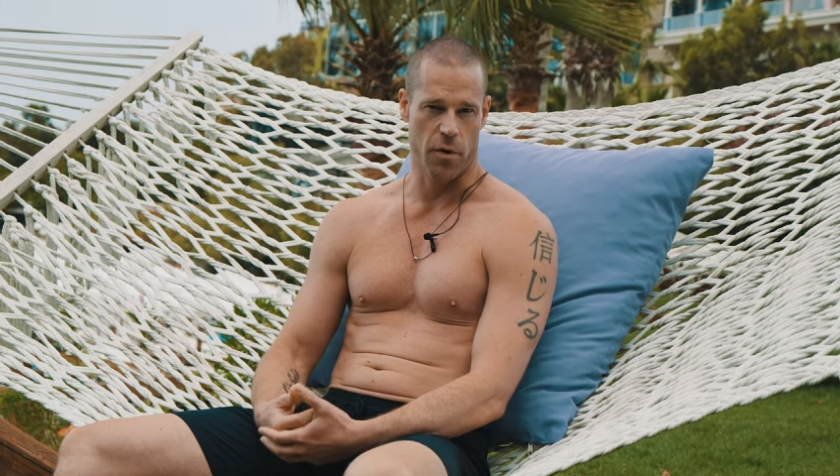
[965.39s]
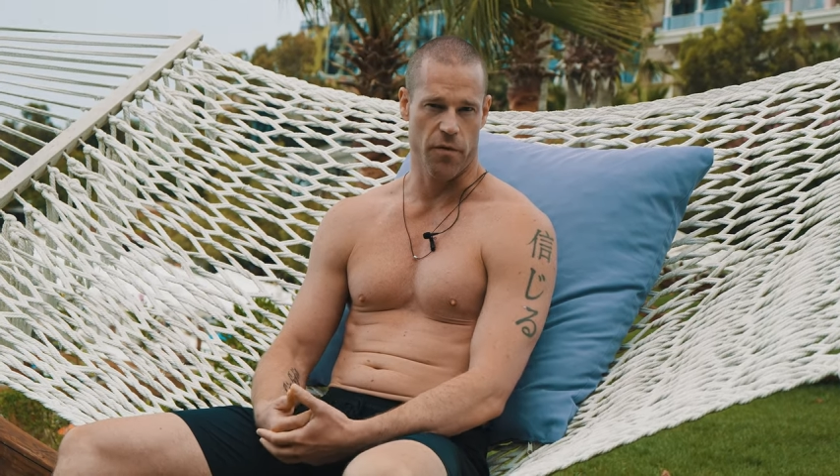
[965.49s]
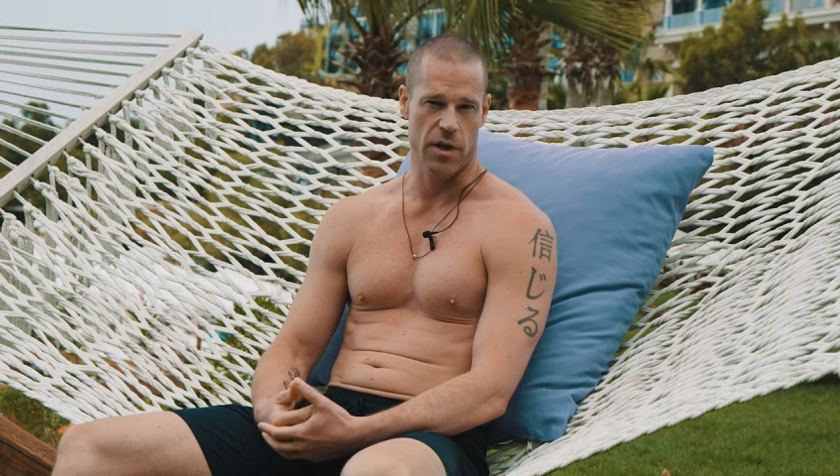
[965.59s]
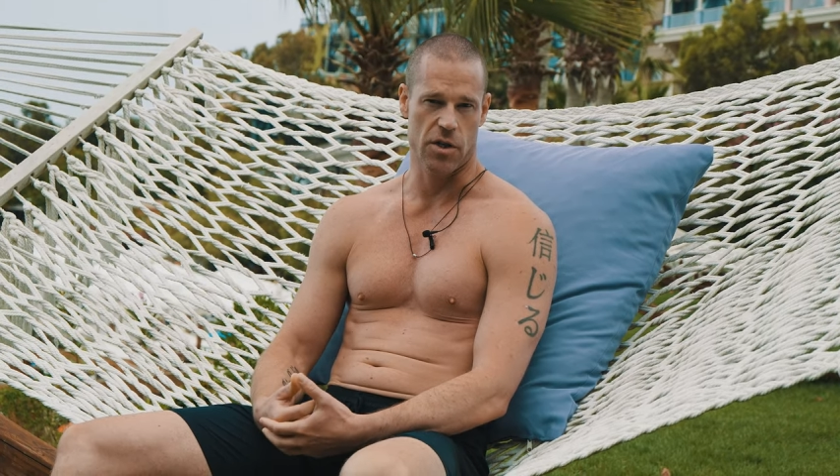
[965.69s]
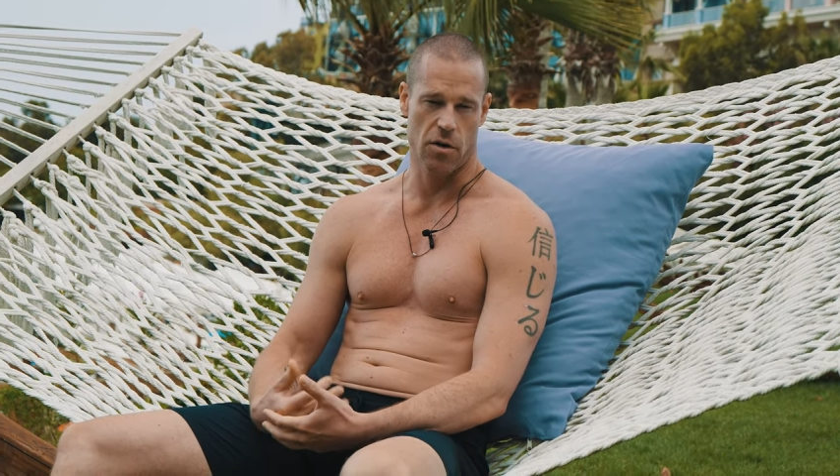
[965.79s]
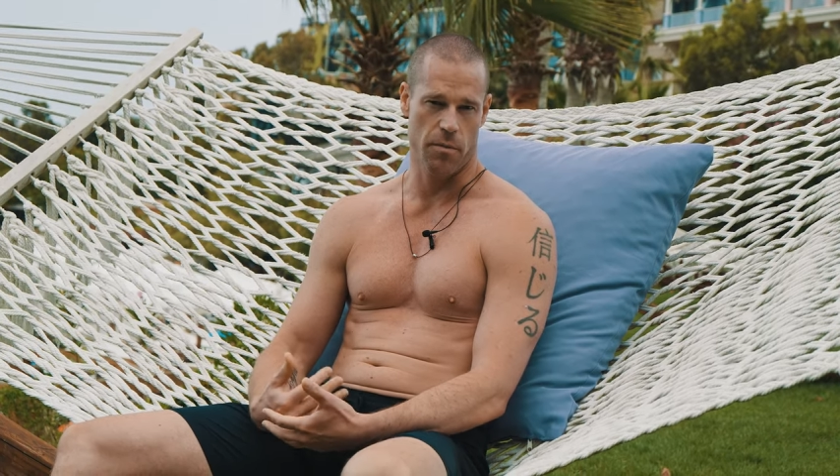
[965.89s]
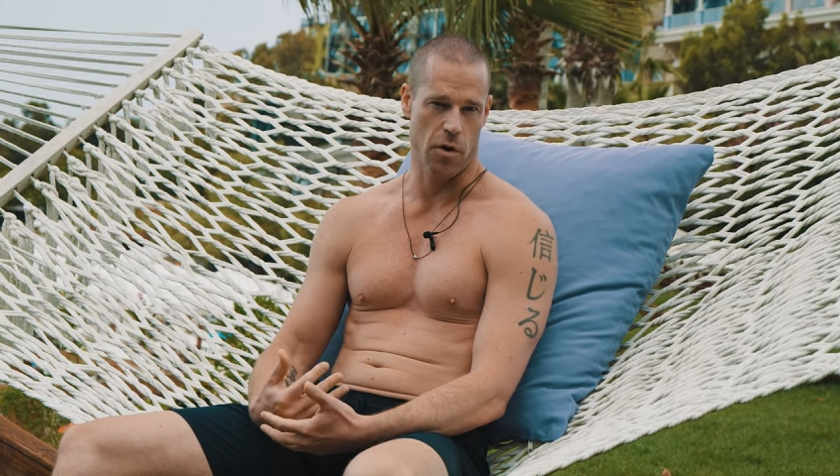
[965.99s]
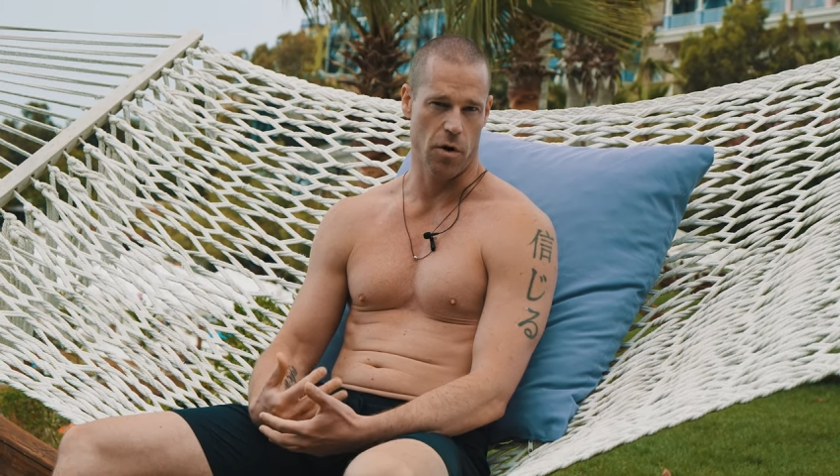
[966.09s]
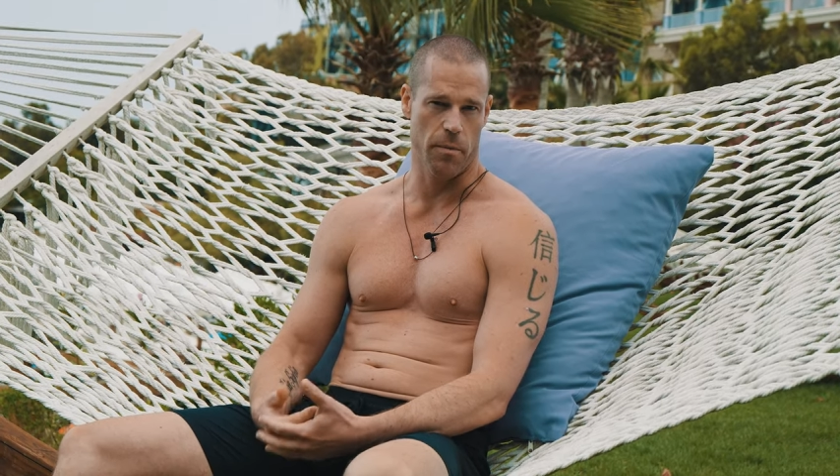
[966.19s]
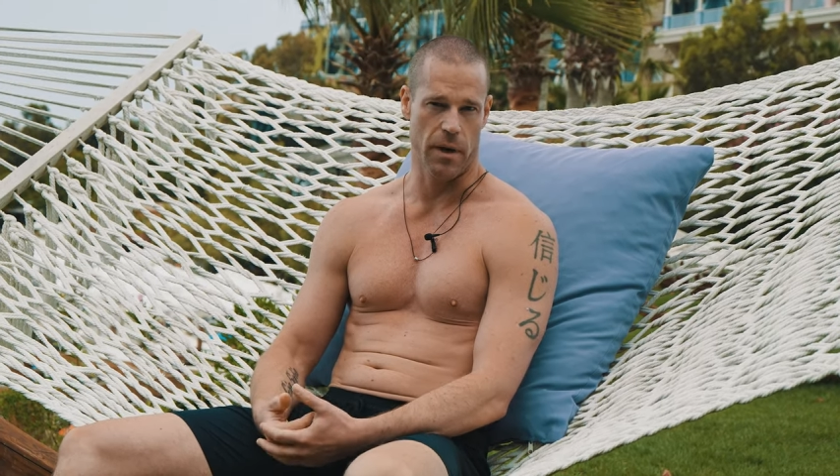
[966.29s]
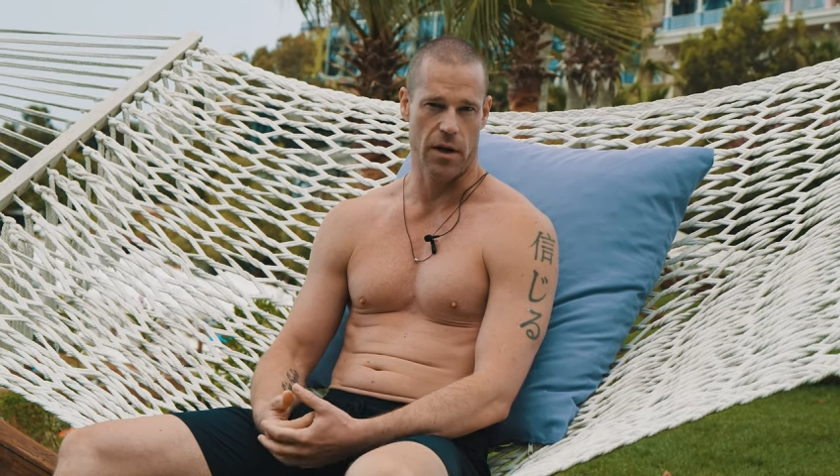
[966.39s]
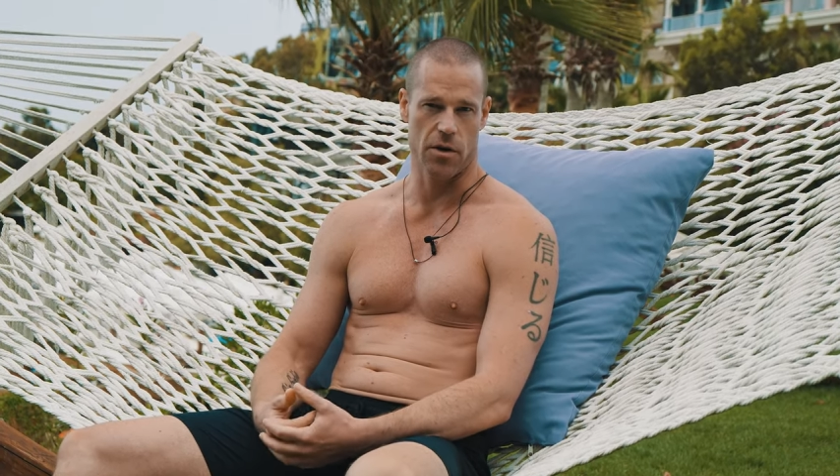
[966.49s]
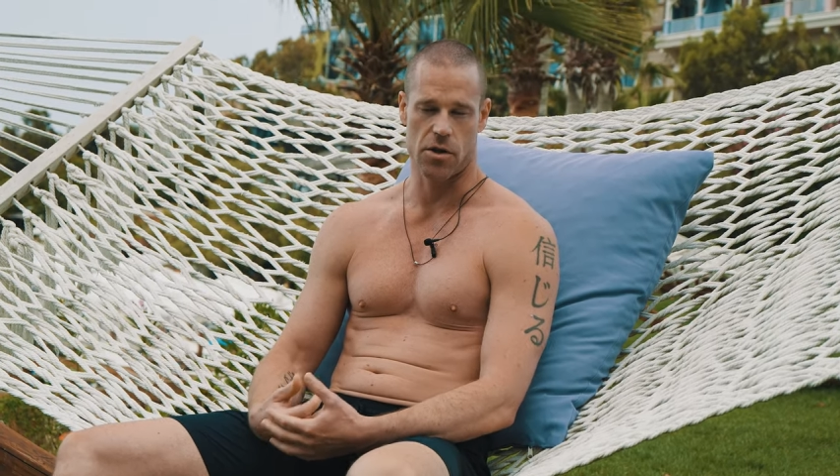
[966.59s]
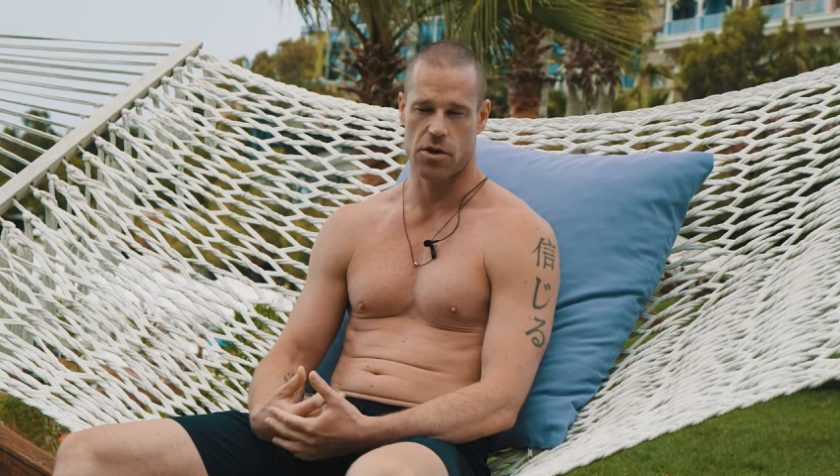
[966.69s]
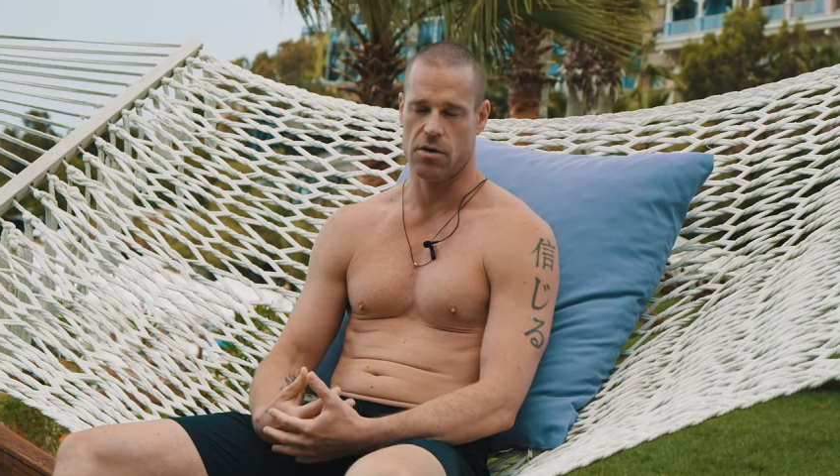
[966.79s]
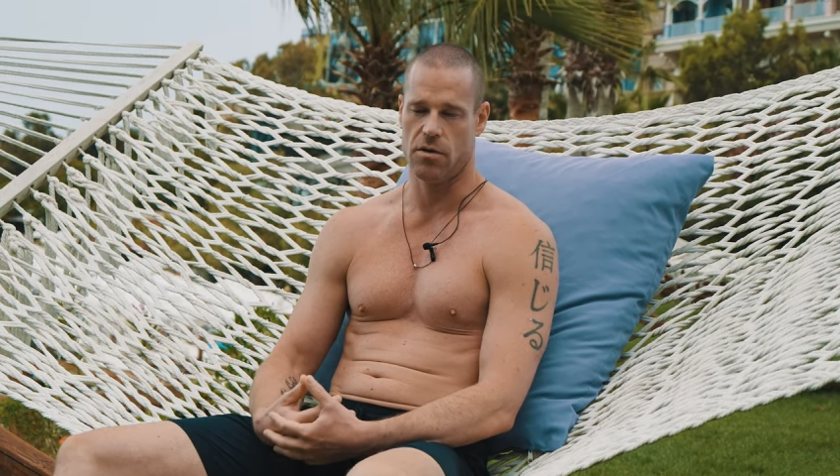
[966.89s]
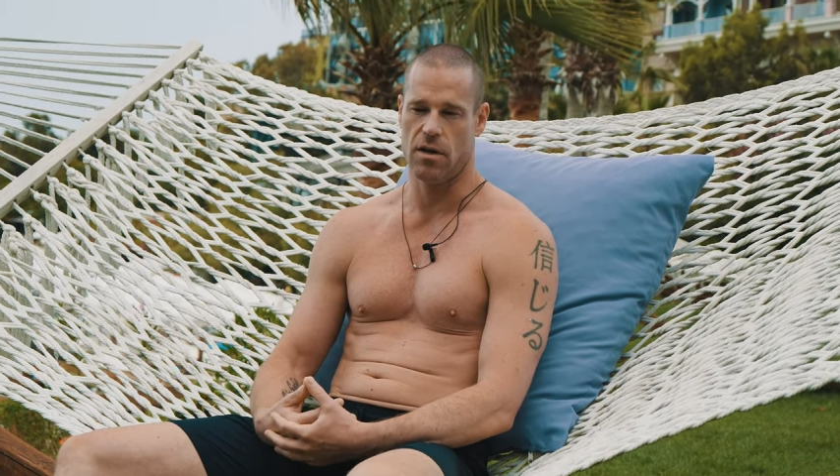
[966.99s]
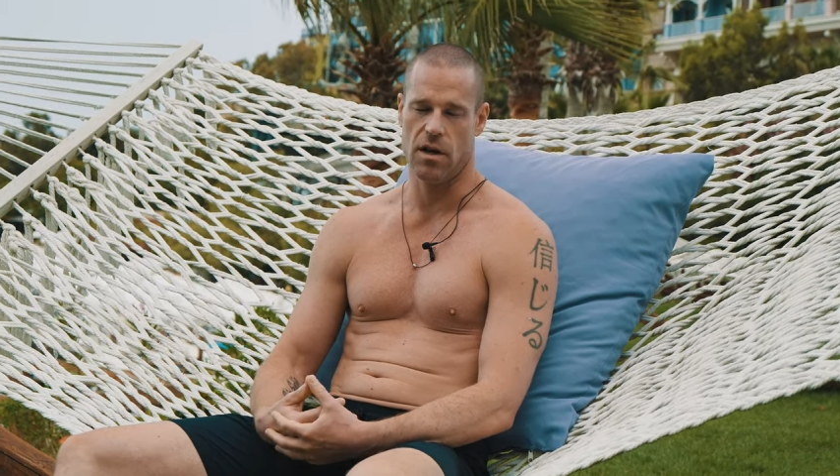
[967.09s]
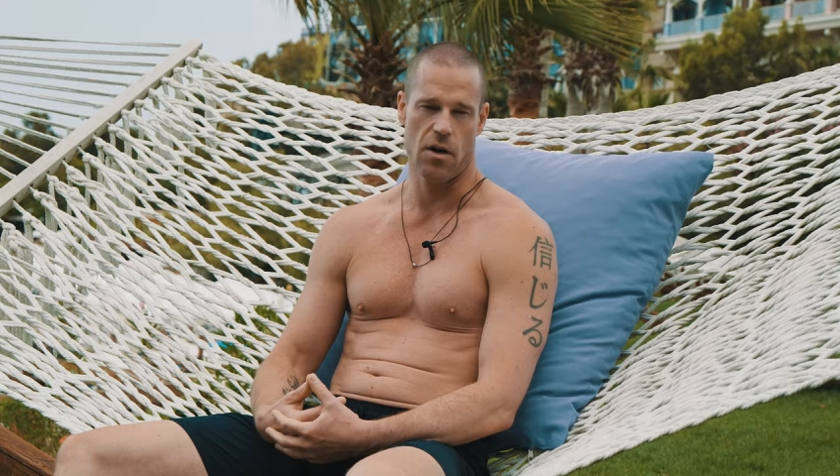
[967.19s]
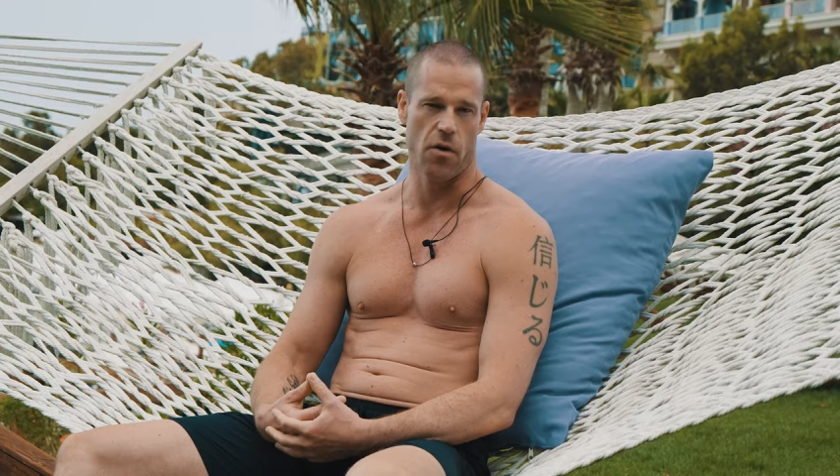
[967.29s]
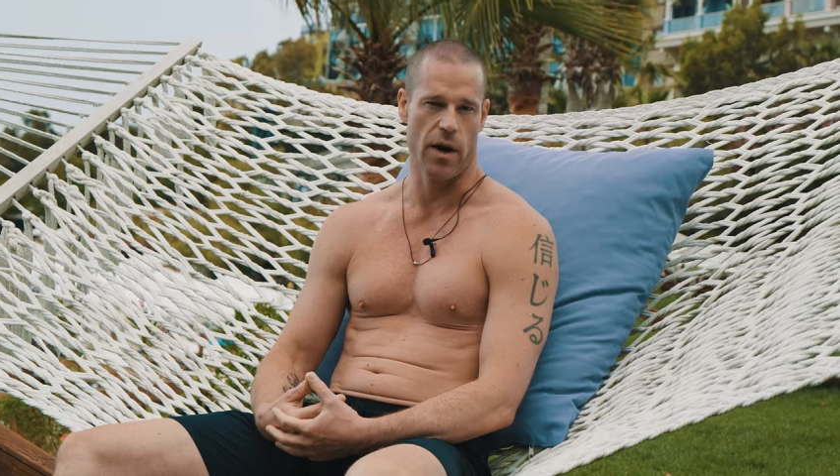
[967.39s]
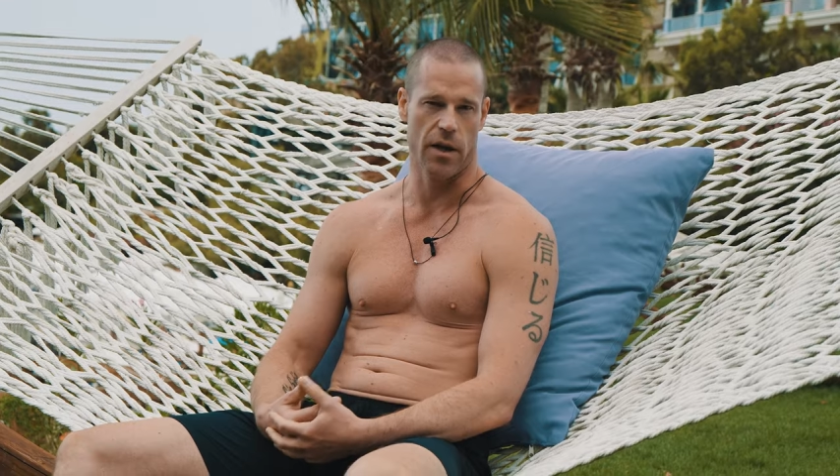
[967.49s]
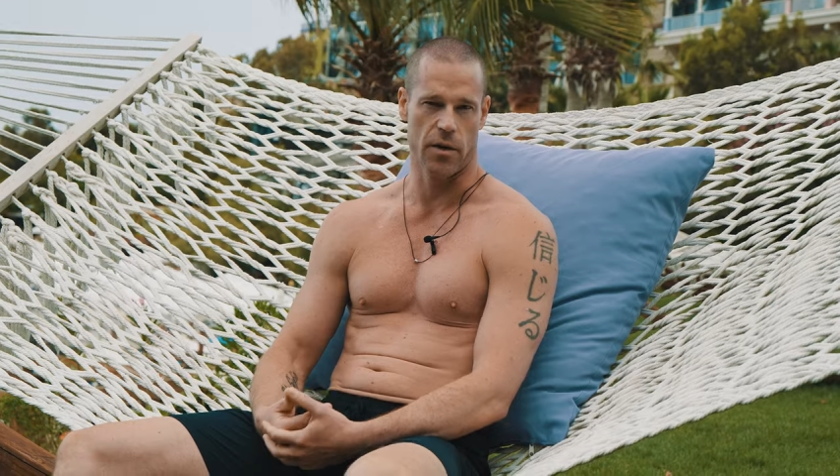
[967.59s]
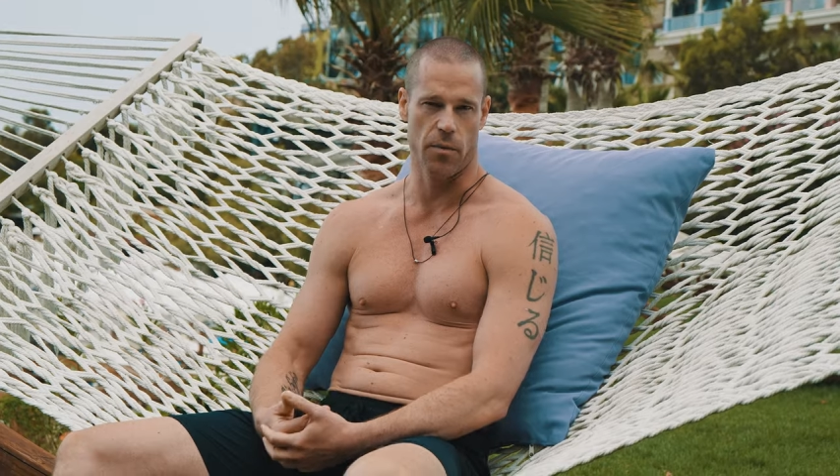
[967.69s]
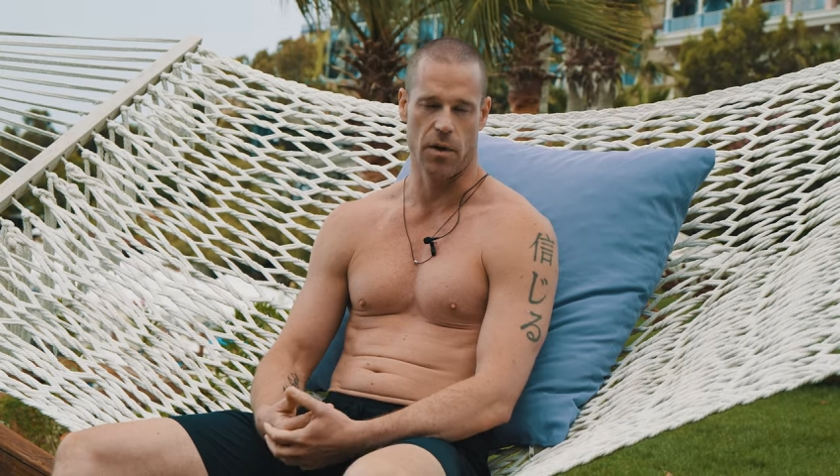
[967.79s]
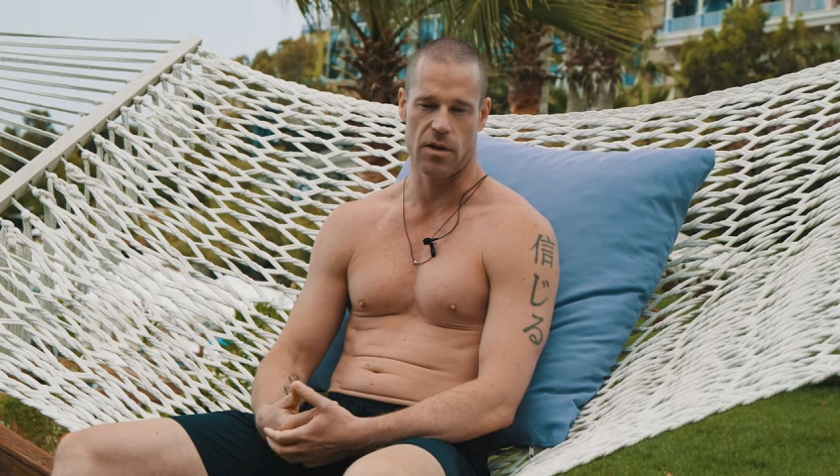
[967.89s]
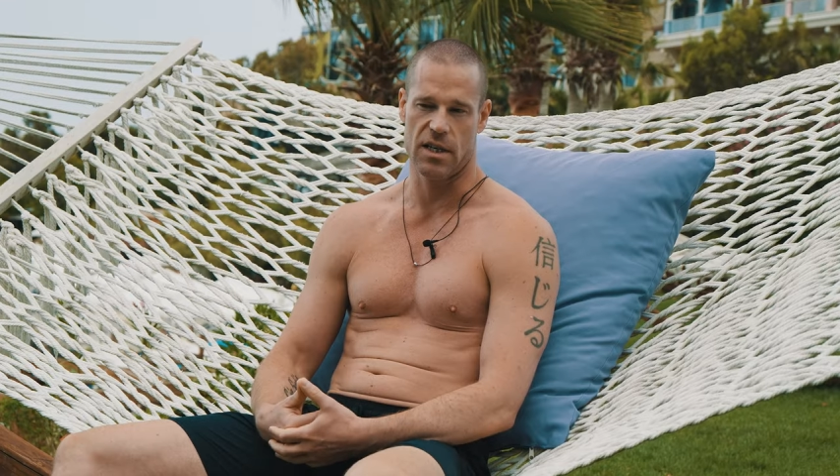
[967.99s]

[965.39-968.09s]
professional poker players around the world.